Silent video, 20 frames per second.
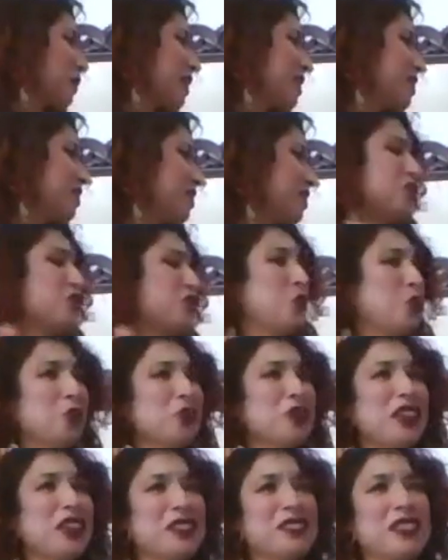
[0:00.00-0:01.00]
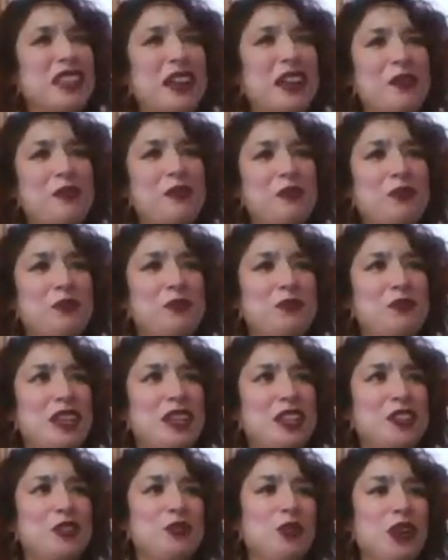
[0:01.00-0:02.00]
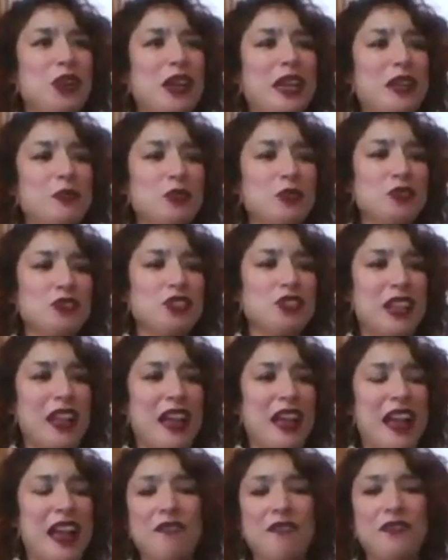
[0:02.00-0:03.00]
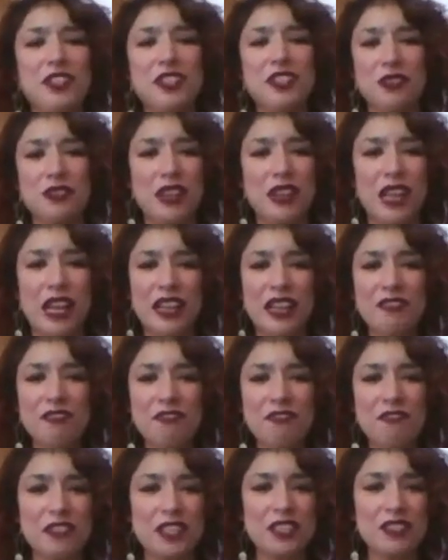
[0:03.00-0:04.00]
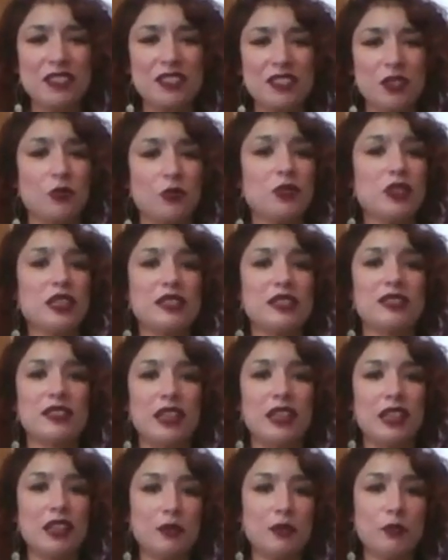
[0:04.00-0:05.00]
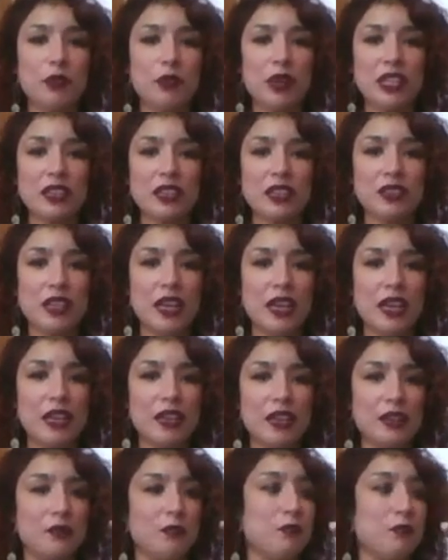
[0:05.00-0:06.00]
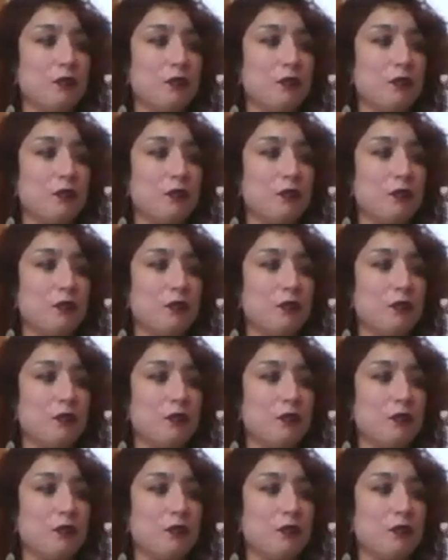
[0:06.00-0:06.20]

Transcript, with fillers: great soul that they that you were able to have in your life and to really celebrate that and